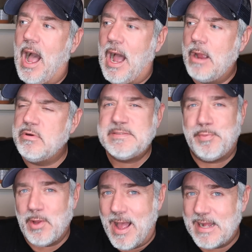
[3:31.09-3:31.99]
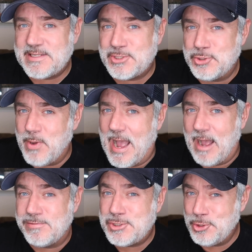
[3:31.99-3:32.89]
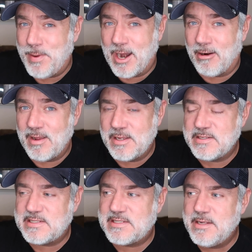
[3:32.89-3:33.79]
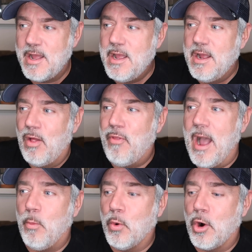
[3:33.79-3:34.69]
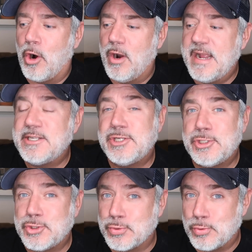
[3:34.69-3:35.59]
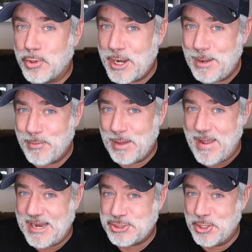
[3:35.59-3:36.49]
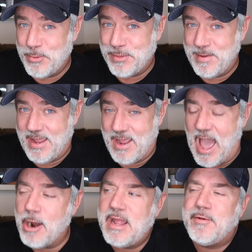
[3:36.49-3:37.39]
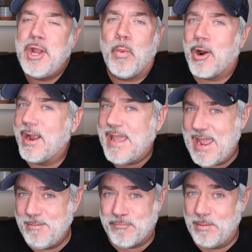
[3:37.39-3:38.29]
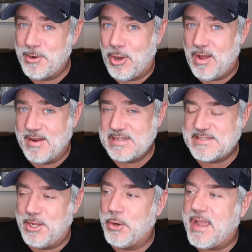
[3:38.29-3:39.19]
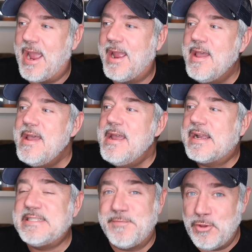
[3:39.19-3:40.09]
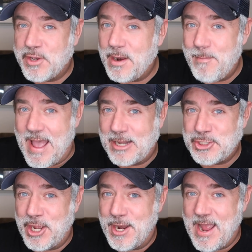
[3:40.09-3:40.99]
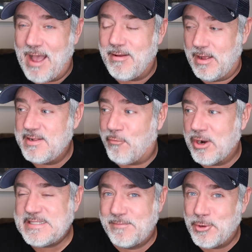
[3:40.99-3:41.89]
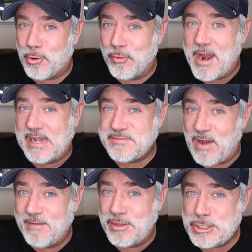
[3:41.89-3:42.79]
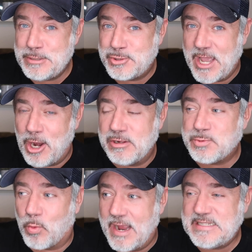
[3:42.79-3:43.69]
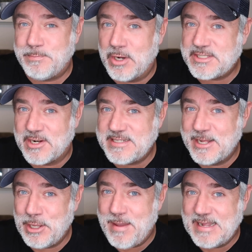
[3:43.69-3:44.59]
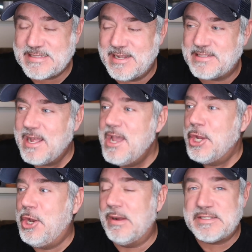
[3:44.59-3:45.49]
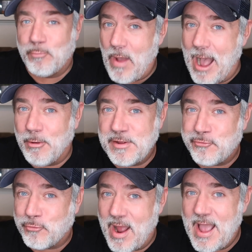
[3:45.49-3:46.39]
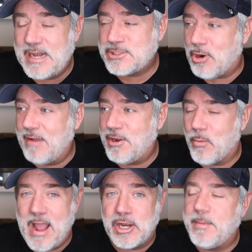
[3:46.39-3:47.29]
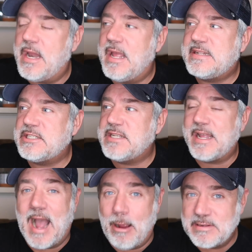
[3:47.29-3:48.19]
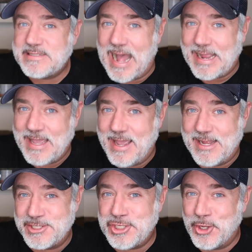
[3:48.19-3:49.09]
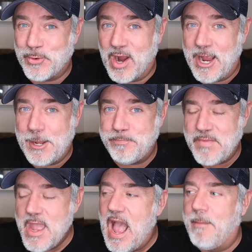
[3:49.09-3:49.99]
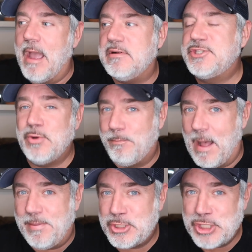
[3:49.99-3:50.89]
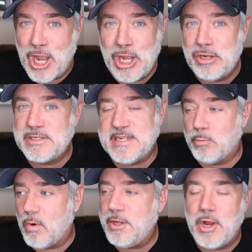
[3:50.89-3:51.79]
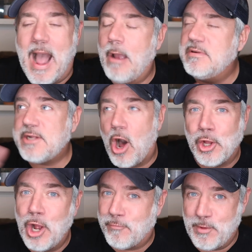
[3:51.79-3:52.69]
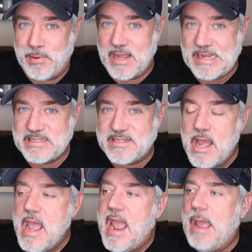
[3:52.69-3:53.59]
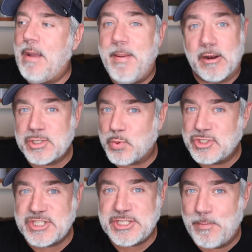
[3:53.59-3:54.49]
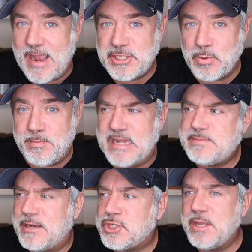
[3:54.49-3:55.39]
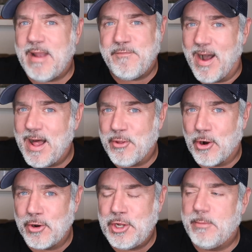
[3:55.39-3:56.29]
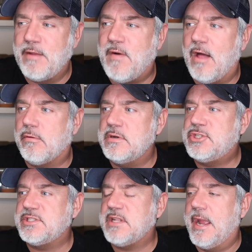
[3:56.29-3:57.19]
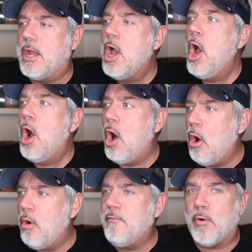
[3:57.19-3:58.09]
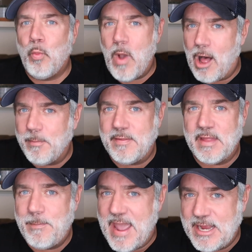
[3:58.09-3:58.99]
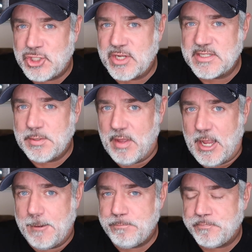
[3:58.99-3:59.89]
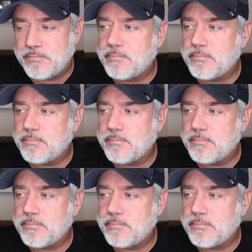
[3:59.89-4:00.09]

I was blessed to have two parents that were extremely patient with me. I don't even know where it came from, in all honesty, okay? Because if you can imagine, a forty-seven-year-old that has five YouTube channels, writes books on a daily basis, you know, is out with his friends, driving around. I mean, it's just like, I was that kid too, right? I mean, I was doing puppet shows, and, you know, I was all over the place. And my parents were just so patient with me, especially my father. You know, my father was just, like, overwhelmingly patient to me.